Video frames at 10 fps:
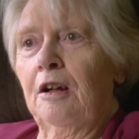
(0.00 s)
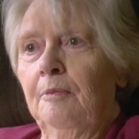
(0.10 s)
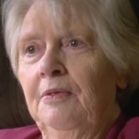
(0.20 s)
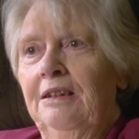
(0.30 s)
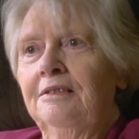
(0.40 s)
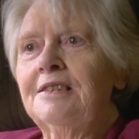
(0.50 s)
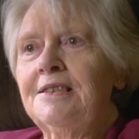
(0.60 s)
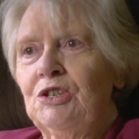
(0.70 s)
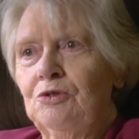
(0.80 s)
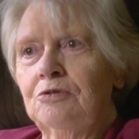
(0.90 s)
I'm the
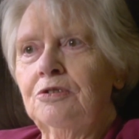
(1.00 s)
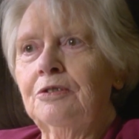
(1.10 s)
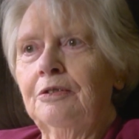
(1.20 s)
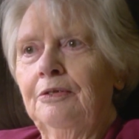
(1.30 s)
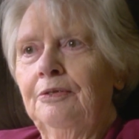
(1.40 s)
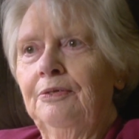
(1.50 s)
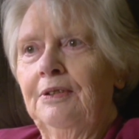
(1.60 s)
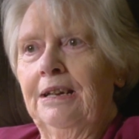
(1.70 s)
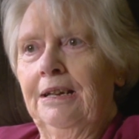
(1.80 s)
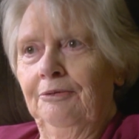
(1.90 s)
eldest daughter of
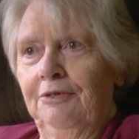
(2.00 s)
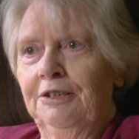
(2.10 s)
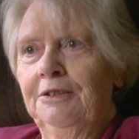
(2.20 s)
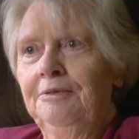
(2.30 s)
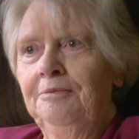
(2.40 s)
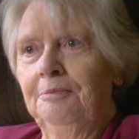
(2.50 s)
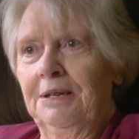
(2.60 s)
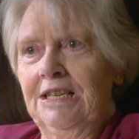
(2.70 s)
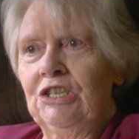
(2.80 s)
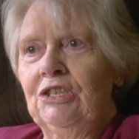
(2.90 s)
Evelyn
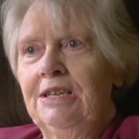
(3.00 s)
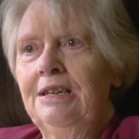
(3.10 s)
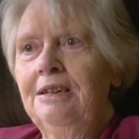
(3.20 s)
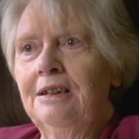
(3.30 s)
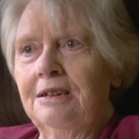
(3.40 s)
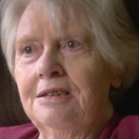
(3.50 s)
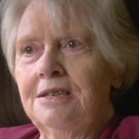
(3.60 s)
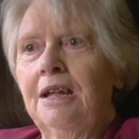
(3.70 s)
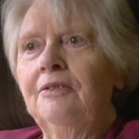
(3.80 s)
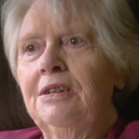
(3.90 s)
Peachy and
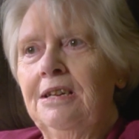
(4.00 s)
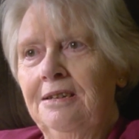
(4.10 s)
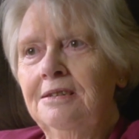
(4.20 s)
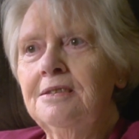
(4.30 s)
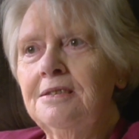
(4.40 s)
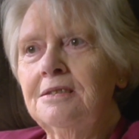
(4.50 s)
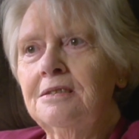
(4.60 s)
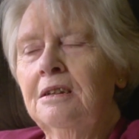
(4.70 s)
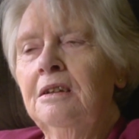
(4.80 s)
David Innes.